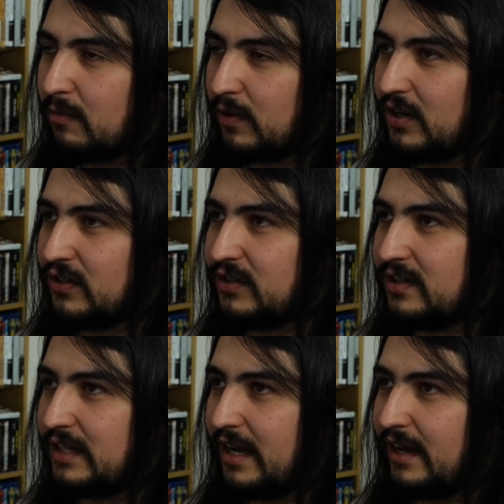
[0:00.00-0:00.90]
production
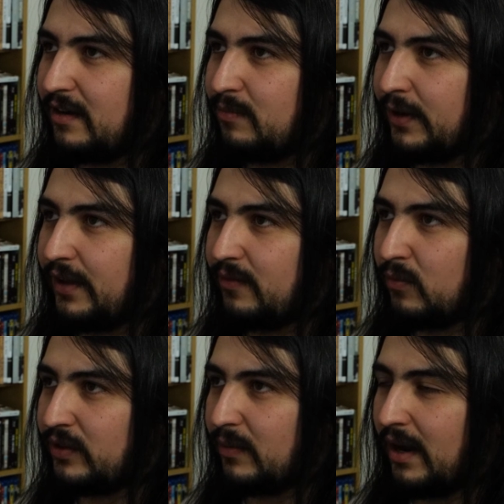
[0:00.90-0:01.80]
design, but
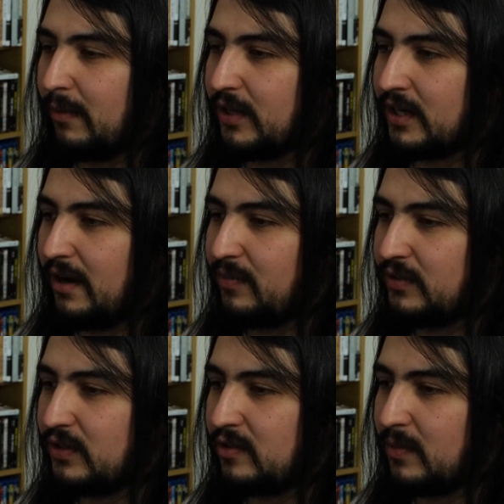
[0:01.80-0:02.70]
what they were able to
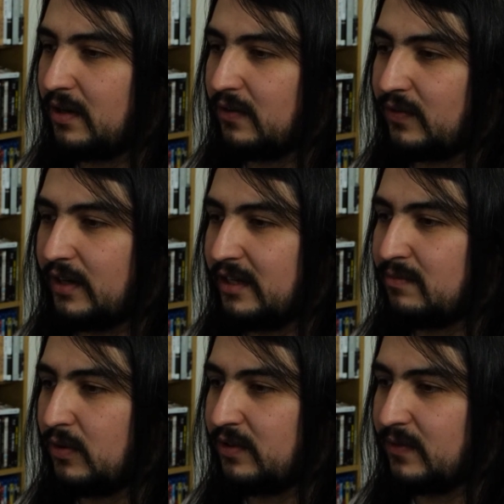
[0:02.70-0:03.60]
accomplish in so many different like
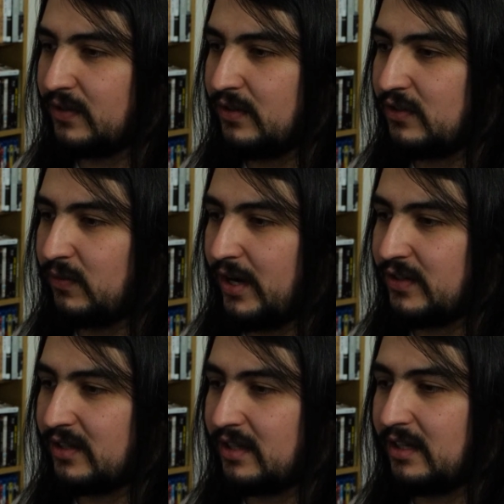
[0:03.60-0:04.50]
multiverse
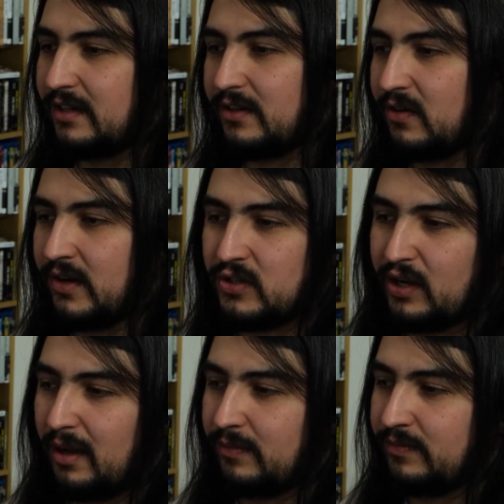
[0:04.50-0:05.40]
situations, I think they did a great
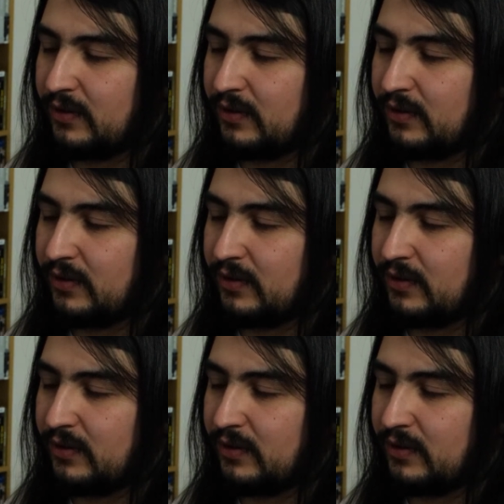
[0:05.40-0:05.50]
job.